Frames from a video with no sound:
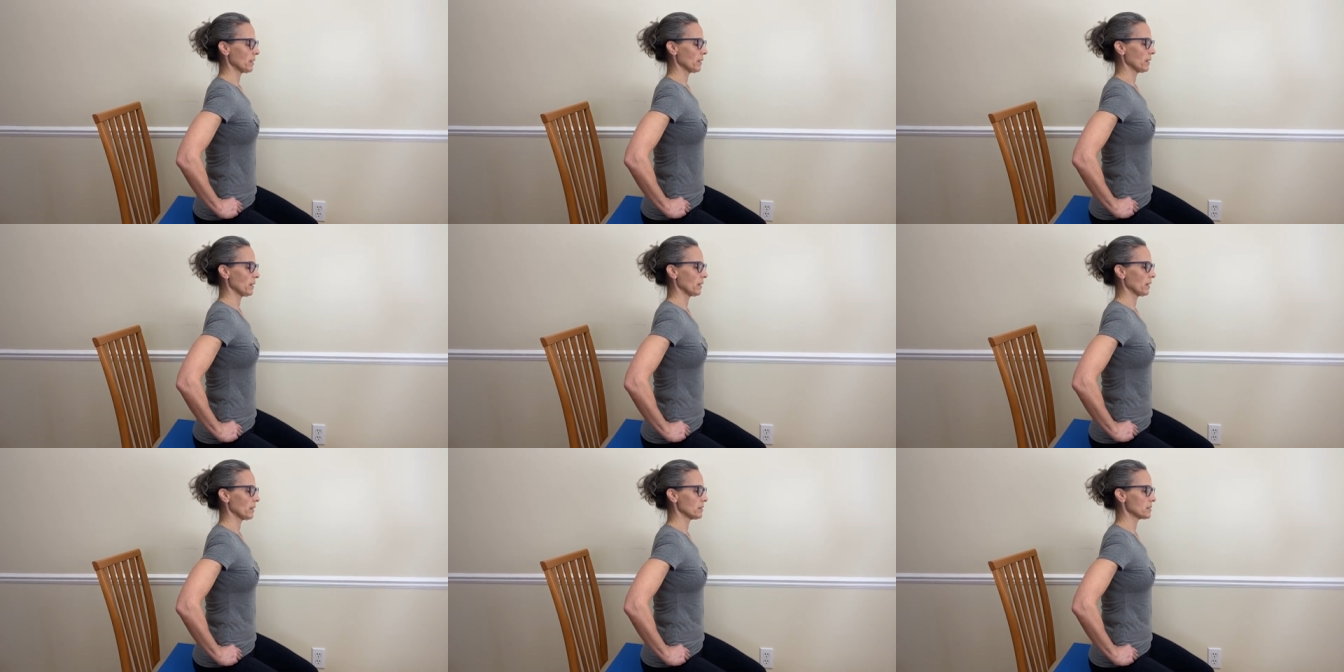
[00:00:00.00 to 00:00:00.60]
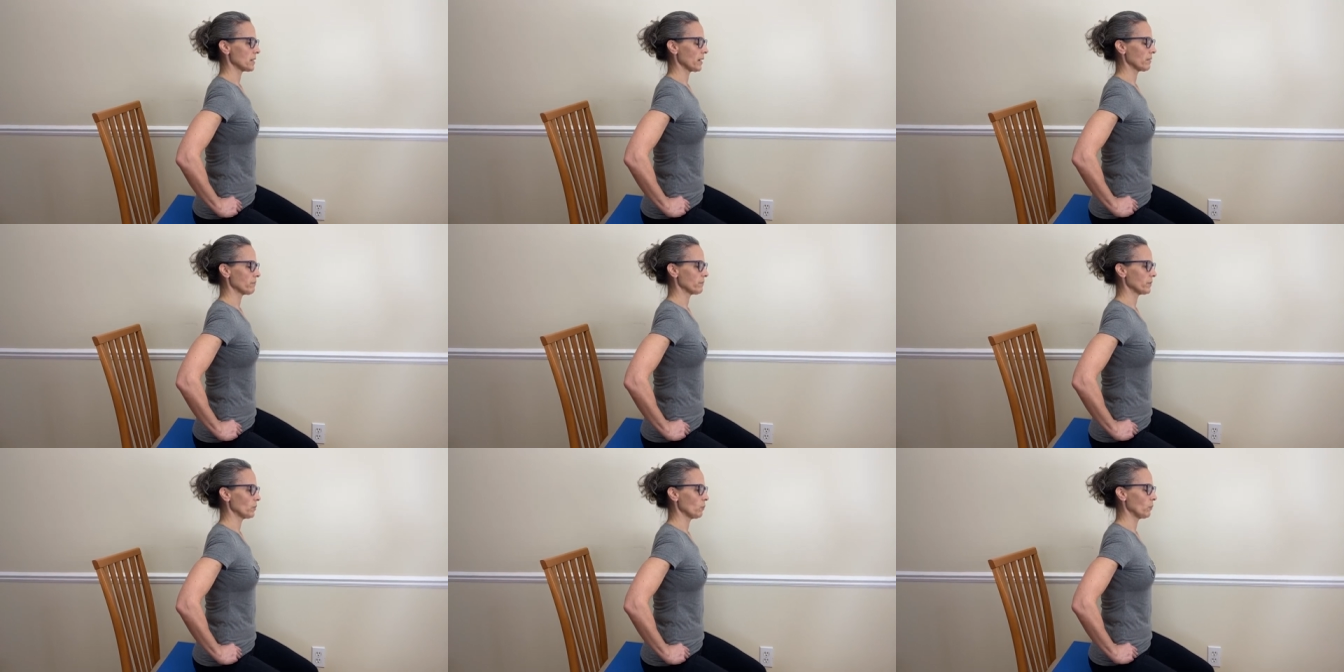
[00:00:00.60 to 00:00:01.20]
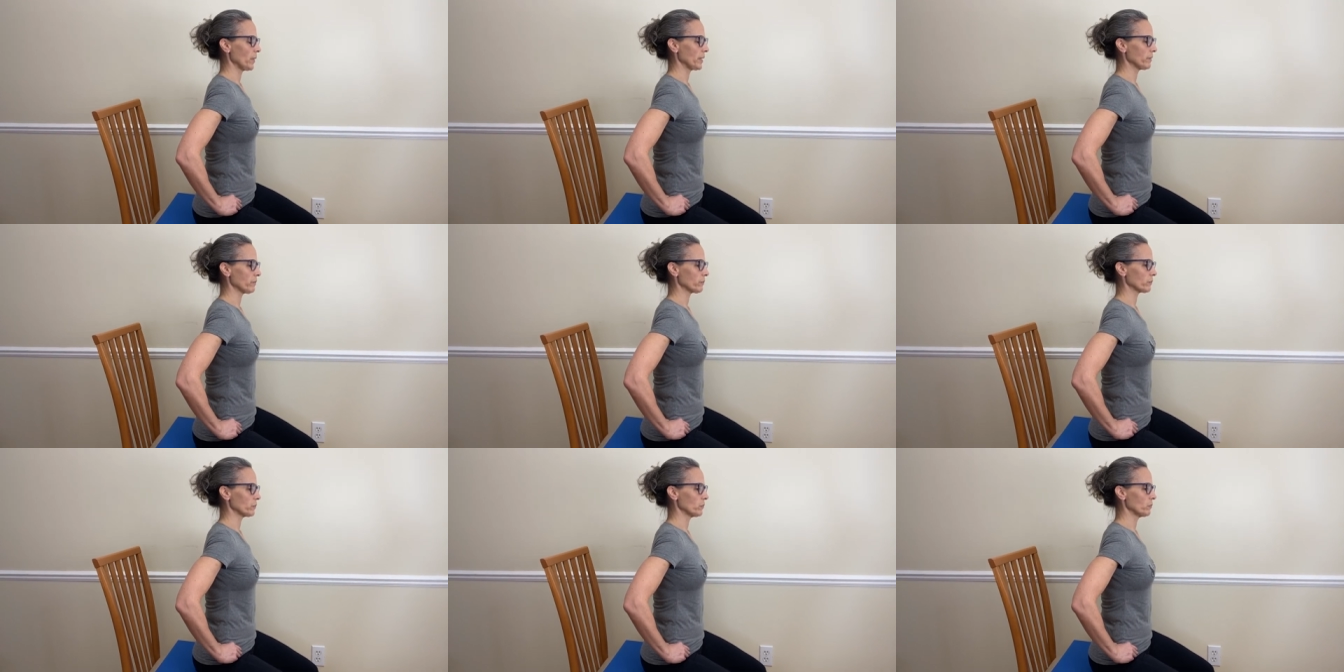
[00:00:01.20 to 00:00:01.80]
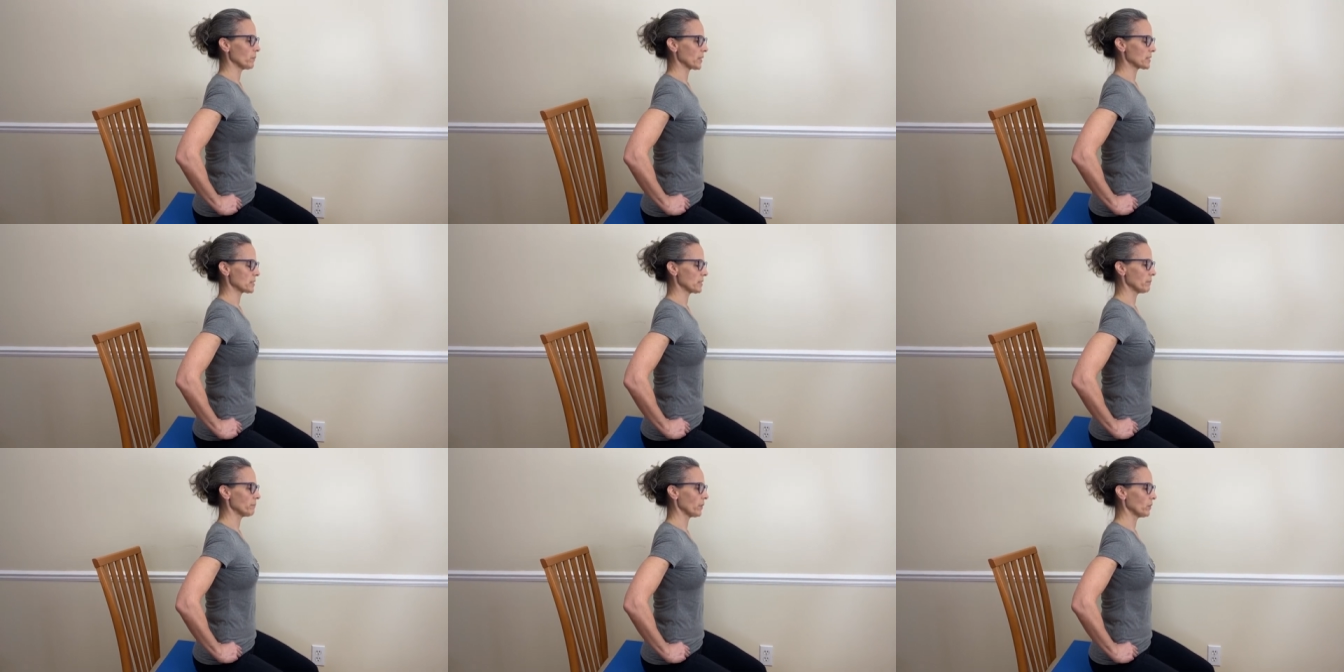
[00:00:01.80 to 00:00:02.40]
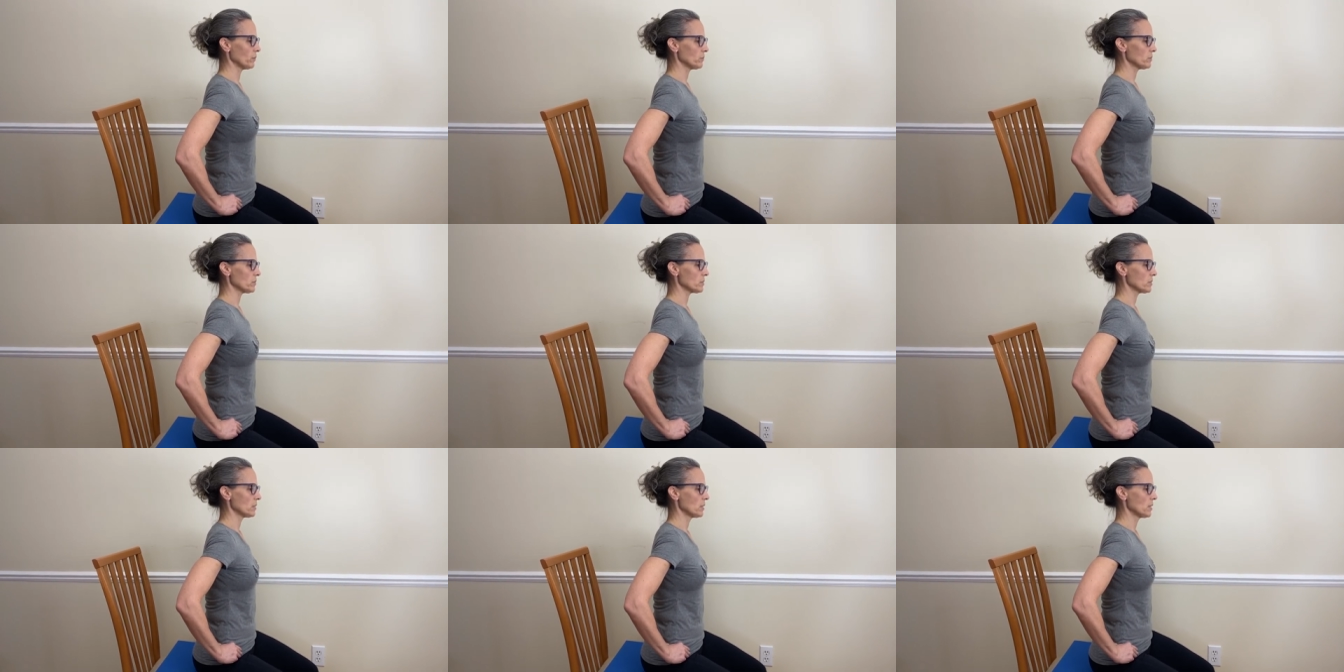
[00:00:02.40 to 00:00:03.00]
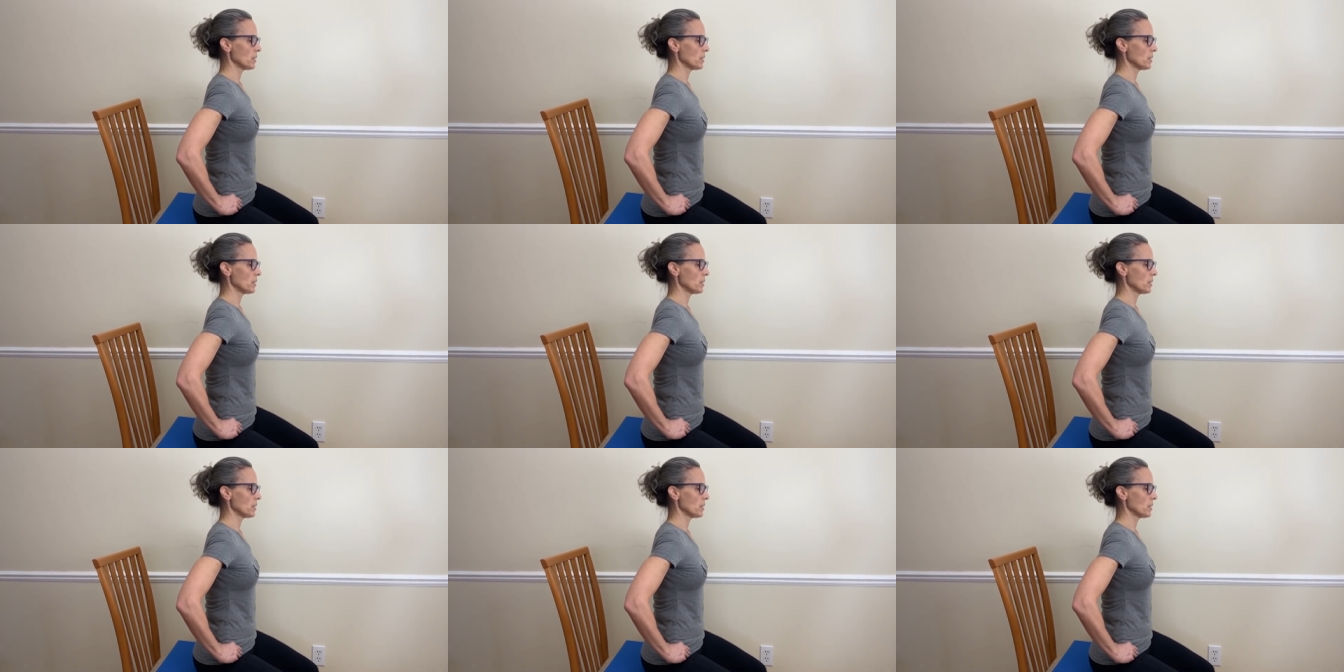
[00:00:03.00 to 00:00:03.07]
and I feel weight through my sit bones.